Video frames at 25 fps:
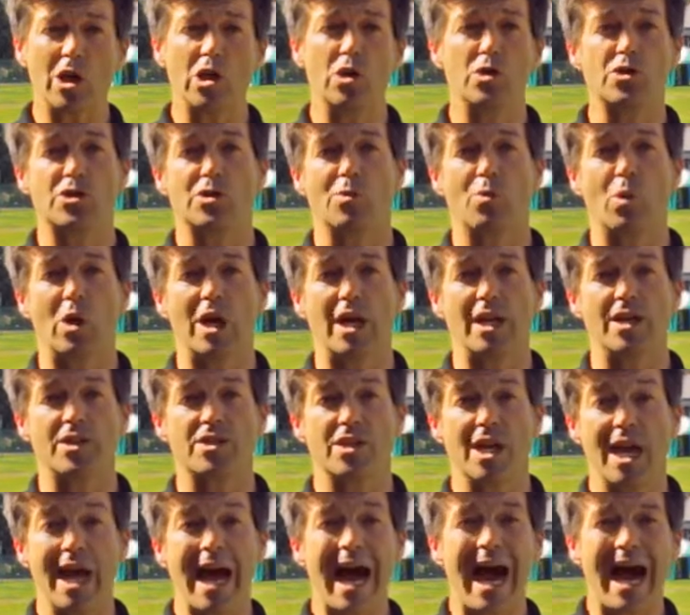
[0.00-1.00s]
some weight
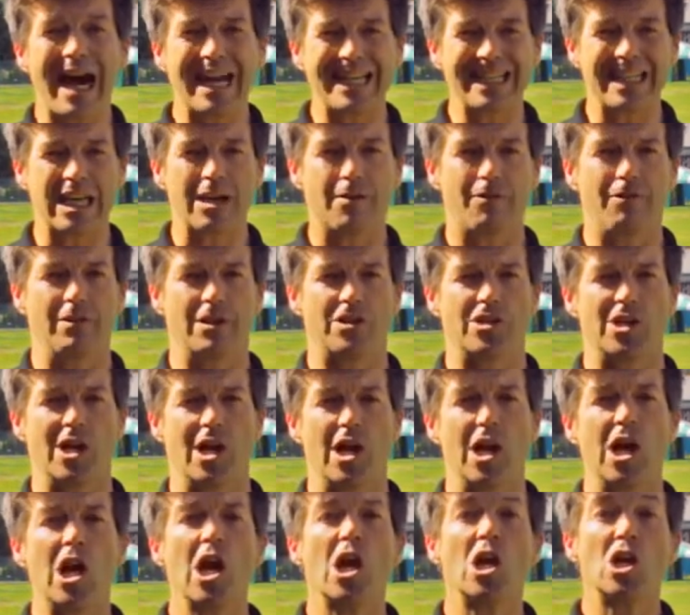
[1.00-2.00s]
and get fitter,
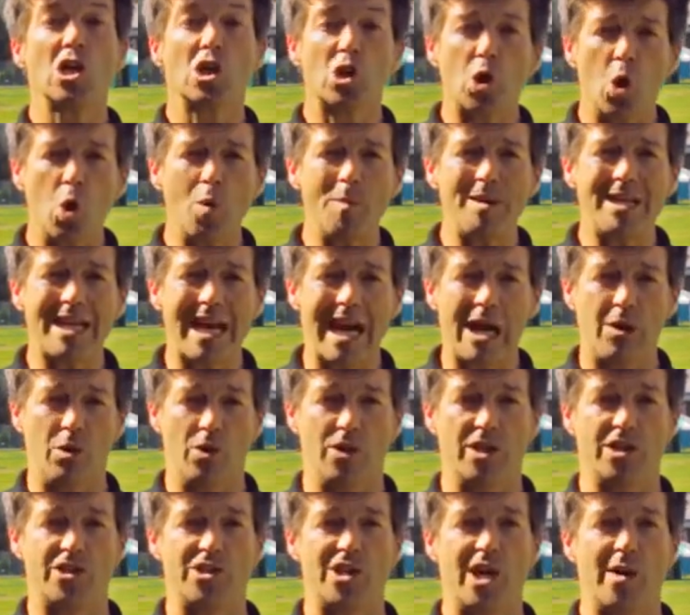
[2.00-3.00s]
call me now on this
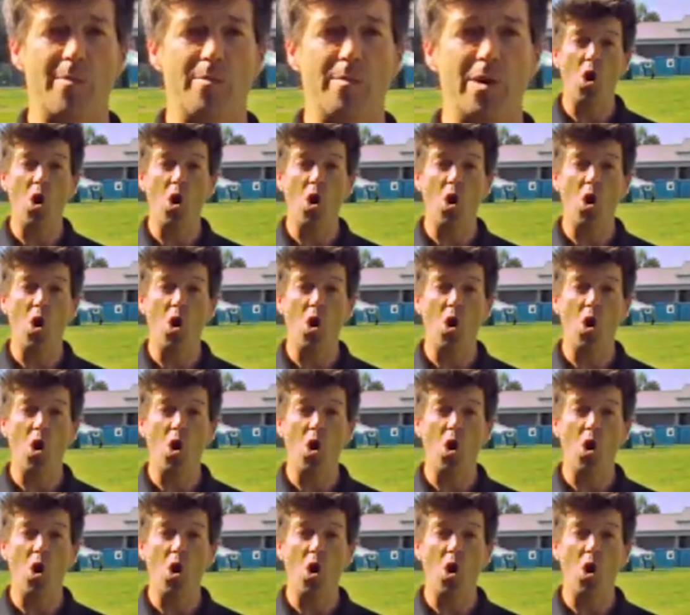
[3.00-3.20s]
number